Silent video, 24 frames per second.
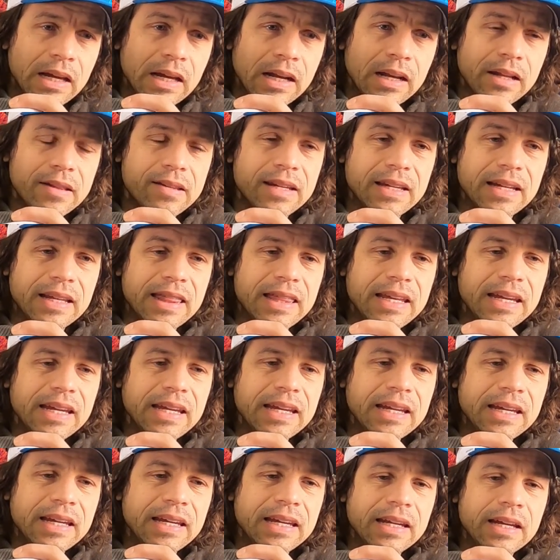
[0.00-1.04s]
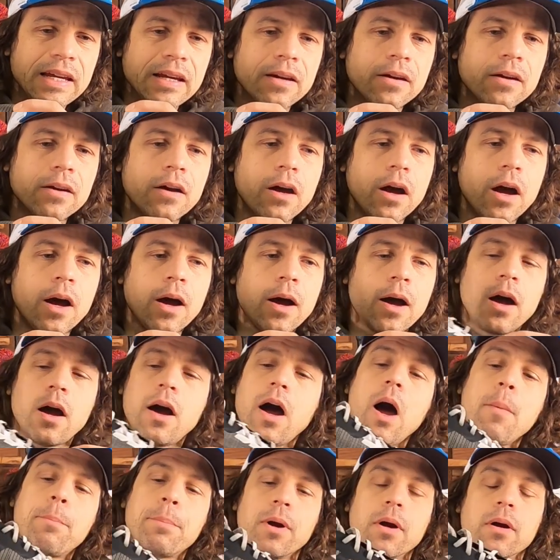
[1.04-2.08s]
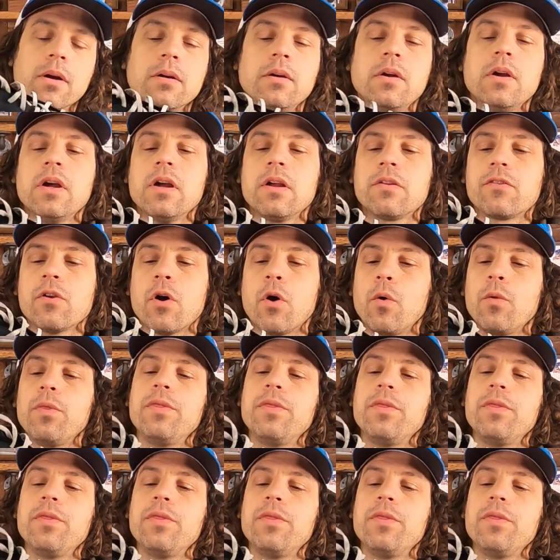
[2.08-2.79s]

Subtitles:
let's see, the upper. So